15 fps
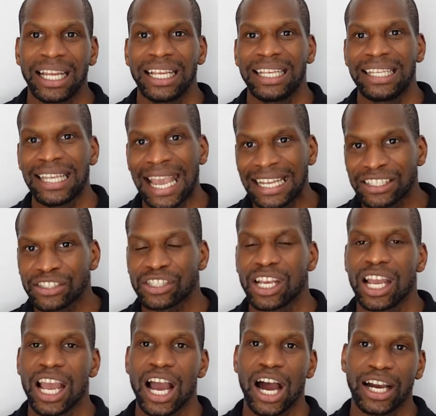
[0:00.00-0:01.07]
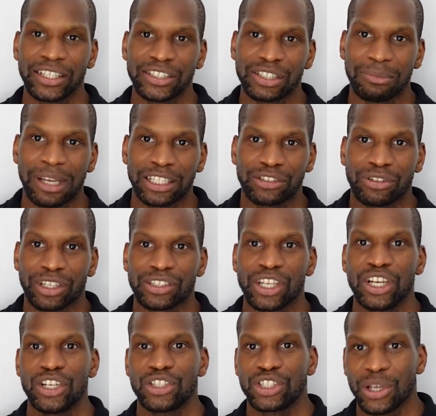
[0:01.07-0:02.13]
Yes, isometrics,
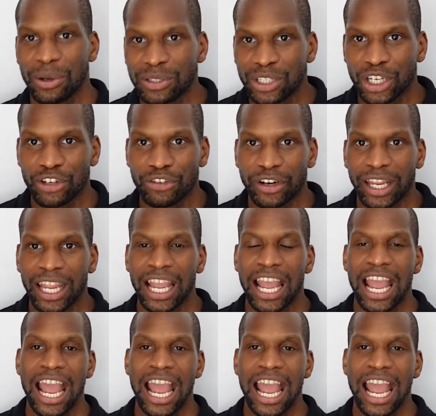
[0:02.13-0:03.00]
to a degree,